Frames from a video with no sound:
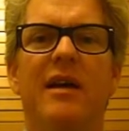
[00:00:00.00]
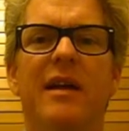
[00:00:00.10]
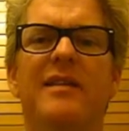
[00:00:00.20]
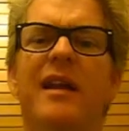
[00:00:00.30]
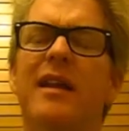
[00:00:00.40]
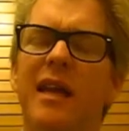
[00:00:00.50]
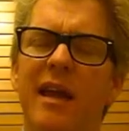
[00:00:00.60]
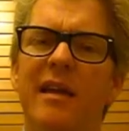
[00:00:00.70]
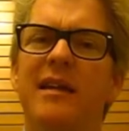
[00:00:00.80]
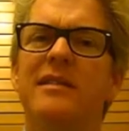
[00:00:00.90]

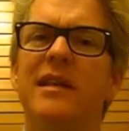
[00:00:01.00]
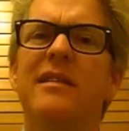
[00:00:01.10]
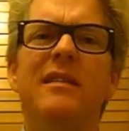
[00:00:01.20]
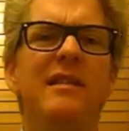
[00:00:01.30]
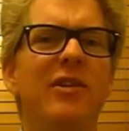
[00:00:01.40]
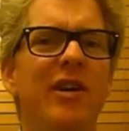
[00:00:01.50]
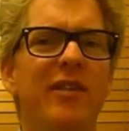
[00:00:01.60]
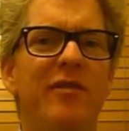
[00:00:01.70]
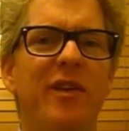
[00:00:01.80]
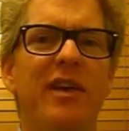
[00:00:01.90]
It's not that they totally
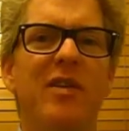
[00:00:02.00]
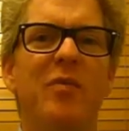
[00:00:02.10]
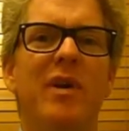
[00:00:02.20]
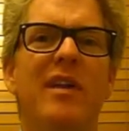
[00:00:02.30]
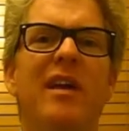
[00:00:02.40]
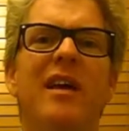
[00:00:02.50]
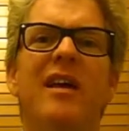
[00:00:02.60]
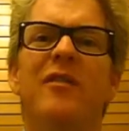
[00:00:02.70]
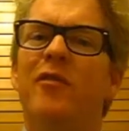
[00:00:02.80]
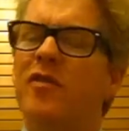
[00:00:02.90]
fail, but
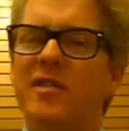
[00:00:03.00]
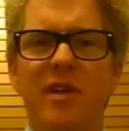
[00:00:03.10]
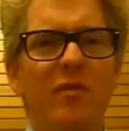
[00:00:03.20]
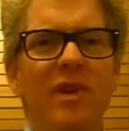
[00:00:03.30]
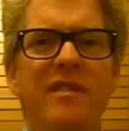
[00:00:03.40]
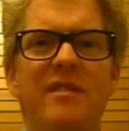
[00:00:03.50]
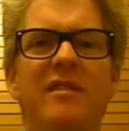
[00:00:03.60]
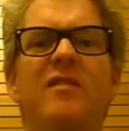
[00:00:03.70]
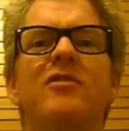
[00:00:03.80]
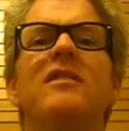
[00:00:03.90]
for some reason
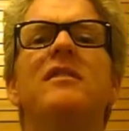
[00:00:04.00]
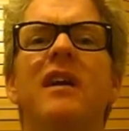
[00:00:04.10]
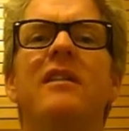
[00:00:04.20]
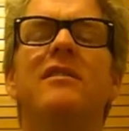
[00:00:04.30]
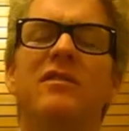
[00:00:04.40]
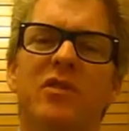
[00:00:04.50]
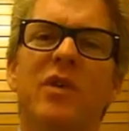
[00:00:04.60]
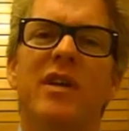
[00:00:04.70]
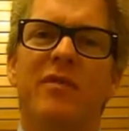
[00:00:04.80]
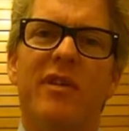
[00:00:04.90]
they're just not
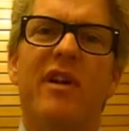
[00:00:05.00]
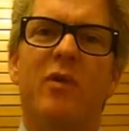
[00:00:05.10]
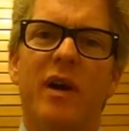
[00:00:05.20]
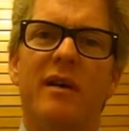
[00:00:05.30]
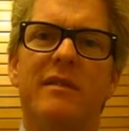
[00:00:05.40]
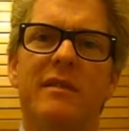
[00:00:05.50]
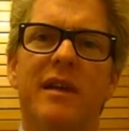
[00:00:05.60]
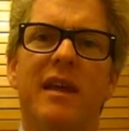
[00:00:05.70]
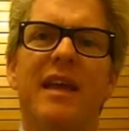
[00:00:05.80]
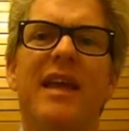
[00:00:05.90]
doing very well.
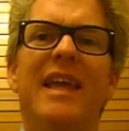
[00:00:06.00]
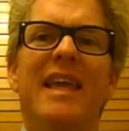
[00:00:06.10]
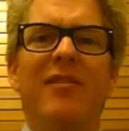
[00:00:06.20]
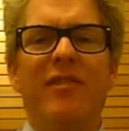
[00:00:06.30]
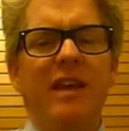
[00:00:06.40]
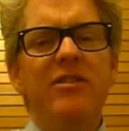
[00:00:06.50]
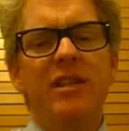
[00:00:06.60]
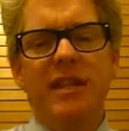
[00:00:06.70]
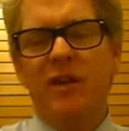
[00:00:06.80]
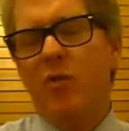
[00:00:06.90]

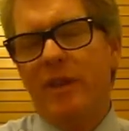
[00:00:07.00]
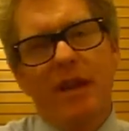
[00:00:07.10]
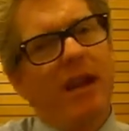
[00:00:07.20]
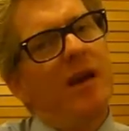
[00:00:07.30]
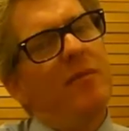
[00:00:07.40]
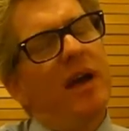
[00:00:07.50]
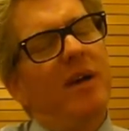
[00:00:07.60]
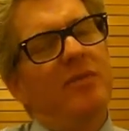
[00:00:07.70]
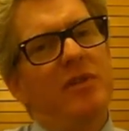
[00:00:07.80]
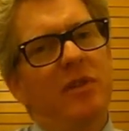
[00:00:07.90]
Eventually, when they come
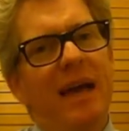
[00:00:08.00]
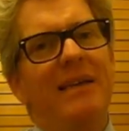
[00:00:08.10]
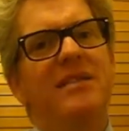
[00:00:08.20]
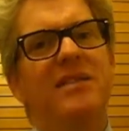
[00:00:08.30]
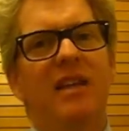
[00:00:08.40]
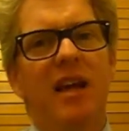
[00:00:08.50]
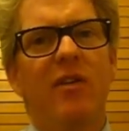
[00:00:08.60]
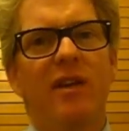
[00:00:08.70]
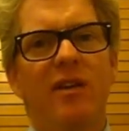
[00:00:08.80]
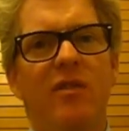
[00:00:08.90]
up to that
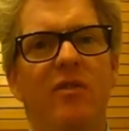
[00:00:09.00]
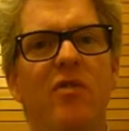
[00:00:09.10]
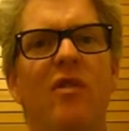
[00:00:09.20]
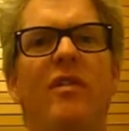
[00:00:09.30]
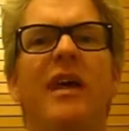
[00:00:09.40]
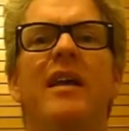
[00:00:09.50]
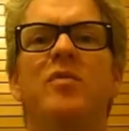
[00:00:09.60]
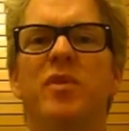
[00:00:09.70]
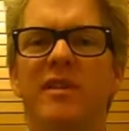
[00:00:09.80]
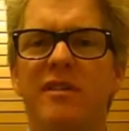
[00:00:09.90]
scenario or
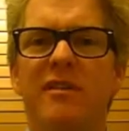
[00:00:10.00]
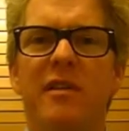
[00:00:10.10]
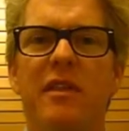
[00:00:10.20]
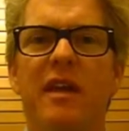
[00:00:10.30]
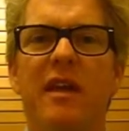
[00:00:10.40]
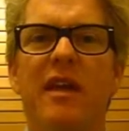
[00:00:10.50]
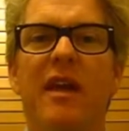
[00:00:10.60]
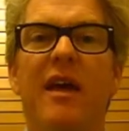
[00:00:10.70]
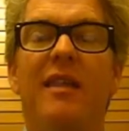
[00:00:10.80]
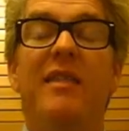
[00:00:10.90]
that particular thing,
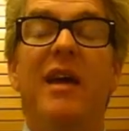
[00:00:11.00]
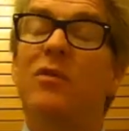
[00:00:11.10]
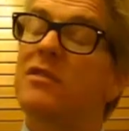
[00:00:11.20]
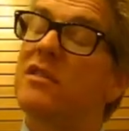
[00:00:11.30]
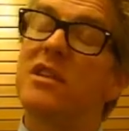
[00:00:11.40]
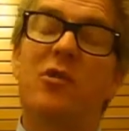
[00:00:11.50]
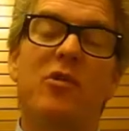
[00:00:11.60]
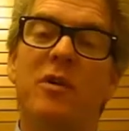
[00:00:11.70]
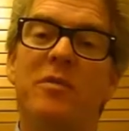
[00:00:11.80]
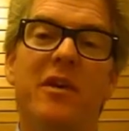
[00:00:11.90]
they will just
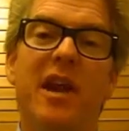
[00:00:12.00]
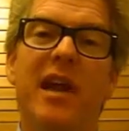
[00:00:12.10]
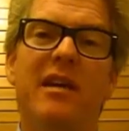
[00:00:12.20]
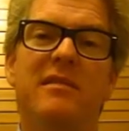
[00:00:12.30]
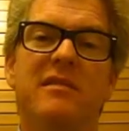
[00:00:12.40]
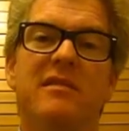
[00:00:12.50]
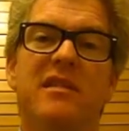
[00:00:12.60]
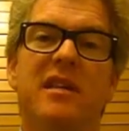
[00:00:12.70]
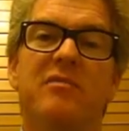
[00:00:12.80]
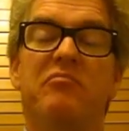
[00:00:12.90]
throw up their hands and
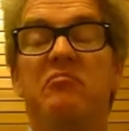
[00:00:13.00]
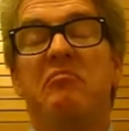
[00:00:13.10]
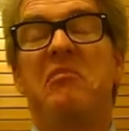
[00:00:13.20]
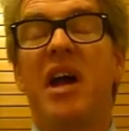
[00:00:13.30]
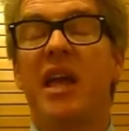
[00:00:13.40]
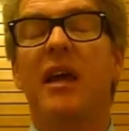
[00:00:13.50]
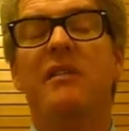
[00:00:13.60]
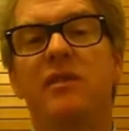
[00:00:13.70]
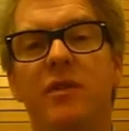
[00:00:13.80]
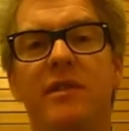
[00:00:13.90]
say, I can't
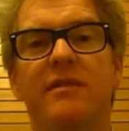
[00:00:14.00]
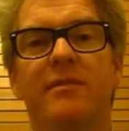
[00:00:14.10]
do it.